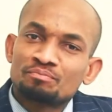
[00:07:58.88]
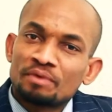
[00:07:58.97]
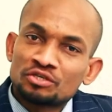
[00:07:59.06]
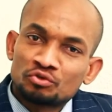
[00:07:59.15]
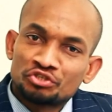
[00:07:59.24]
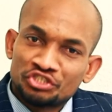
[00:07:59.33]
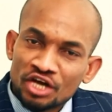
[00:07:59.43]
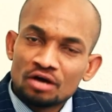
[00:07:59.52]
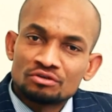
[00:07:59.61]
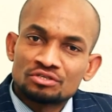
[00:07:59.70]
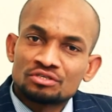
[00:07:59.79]
Pastor
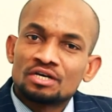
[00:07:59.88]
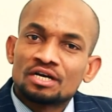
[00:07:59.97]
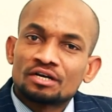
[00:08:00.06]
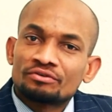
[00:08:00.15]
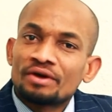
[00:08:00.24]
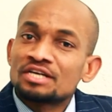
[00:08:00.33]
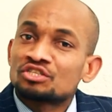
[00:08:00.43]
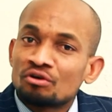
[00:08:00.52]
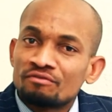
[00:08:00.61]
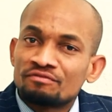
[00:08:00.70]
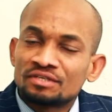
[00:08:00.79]
Charles, Christ
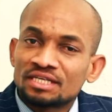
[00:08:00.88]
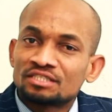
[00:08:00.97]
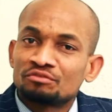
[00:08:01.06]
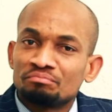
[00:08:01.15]
Covenant